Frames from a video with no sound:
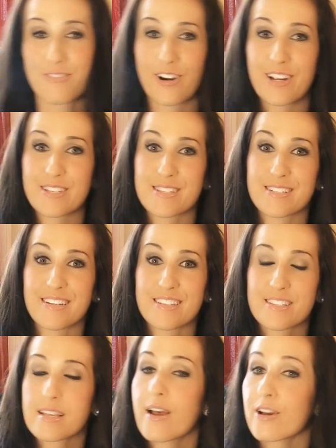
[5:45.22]
for
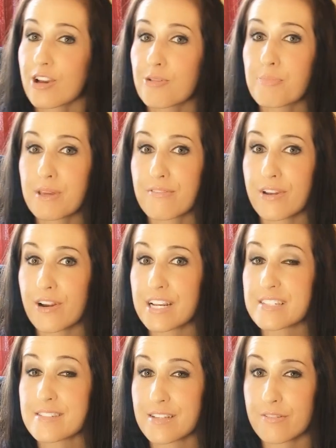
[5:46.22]
instance, could be
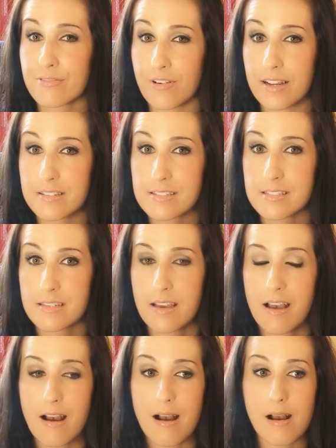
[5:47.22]
very different.
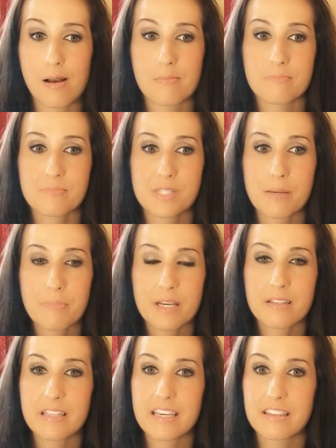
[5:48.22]

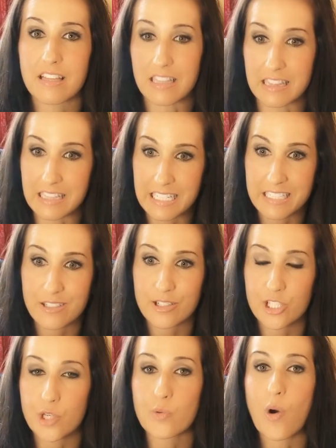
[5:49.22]
Typically, the leaner
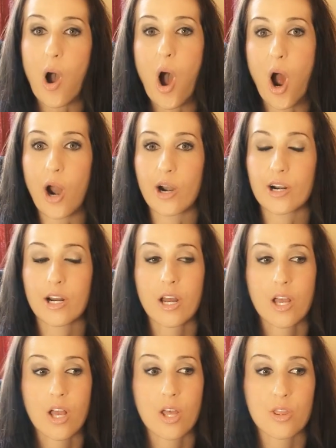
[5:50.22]
you are,
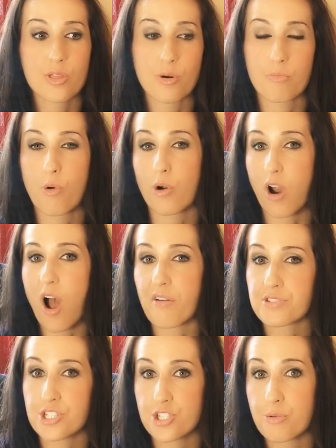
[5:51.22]
the more
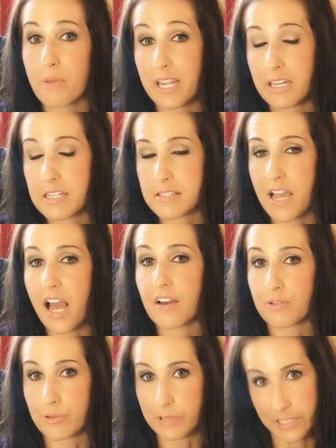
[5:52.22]
often you may need to
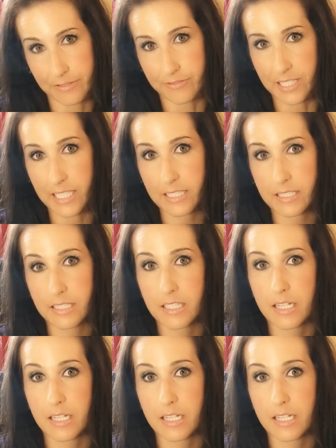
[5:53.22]
have a refeed.